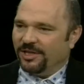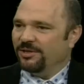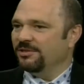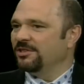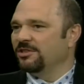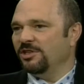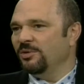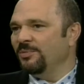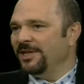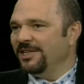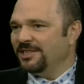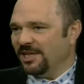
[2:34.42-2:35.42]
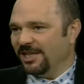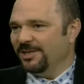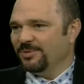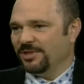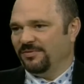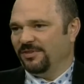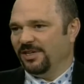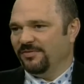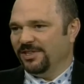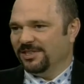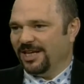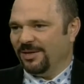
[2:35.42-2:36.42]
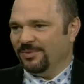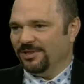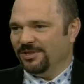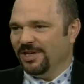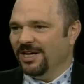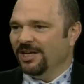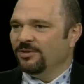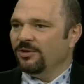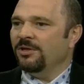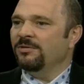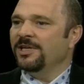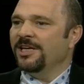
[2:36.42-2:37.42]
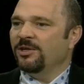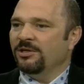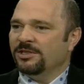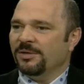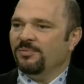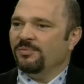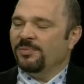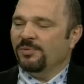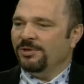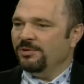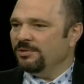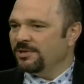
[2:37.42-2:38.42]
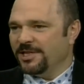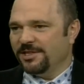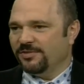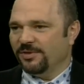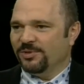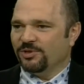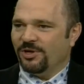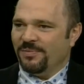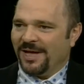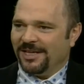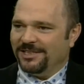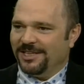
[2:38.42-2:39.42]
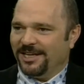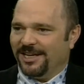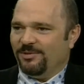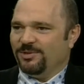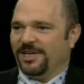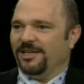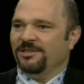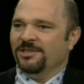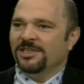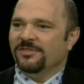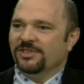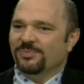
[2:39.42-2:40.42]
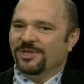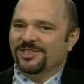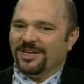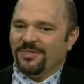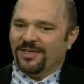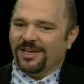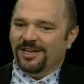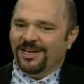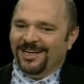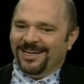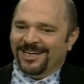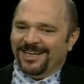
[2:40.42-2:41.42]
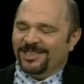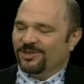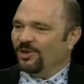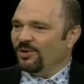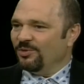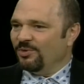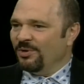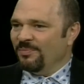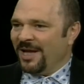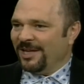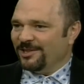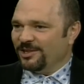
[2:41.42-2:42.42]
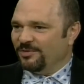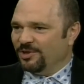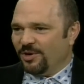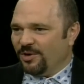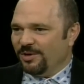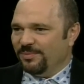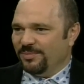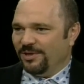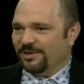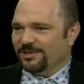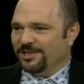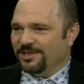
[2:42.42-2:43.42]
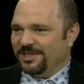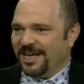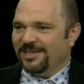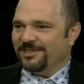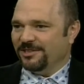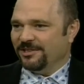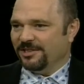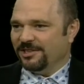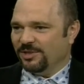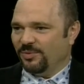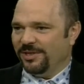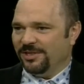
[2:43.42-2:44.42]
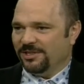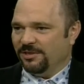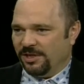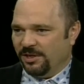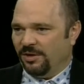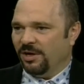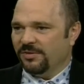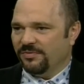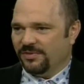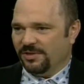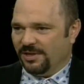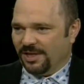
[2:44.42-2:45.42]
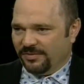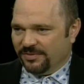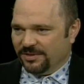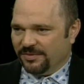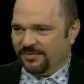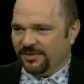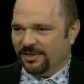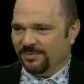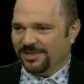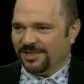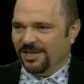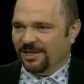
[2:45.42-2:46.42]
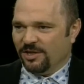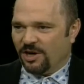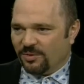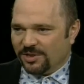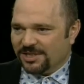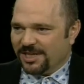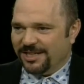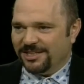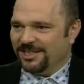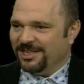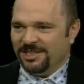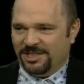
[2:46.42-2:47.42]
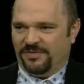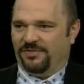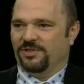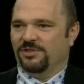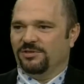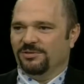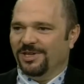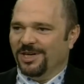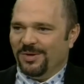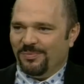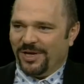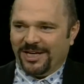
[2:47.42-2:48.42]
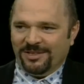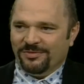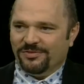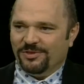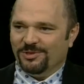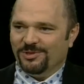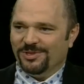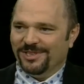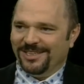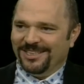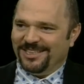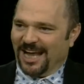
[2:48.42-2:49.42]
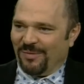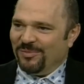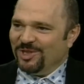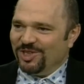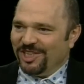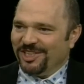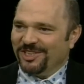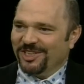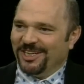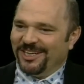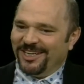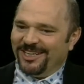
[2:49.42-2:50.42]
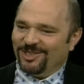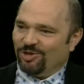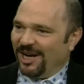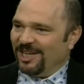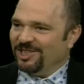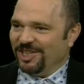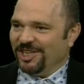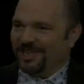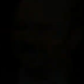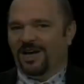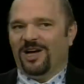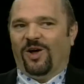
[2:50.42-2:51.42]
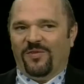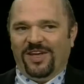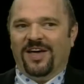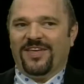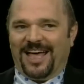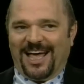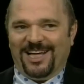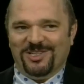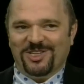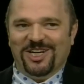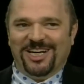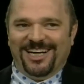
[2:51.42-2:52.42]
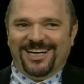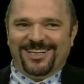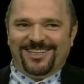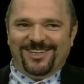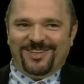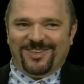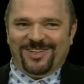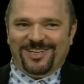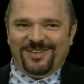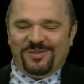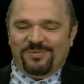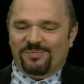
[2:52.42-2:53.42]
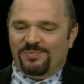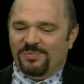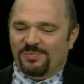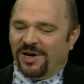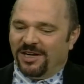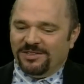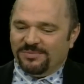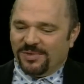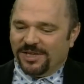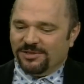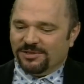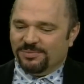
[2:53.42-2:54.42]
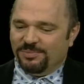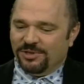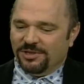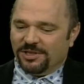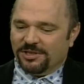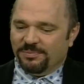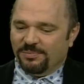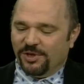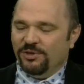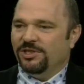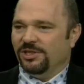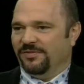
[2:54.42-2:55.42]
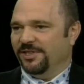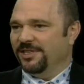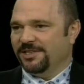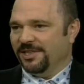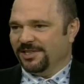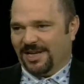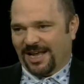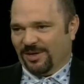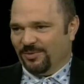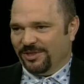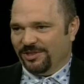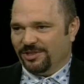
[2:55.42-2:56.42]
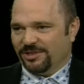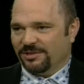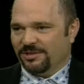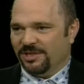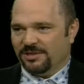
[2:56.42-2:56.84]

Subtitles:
there are so many types of love examined. Not only, you know, when you say this film is romantic, I always get nervous because I think it's not the romance of chocolate box and tenderness and sweetness. And a lot of the love in the film is coruscating, difficult, painful, damaging, tragic. Yeah. On the other hand, the part of Michael's book, the beauty of it is in its language.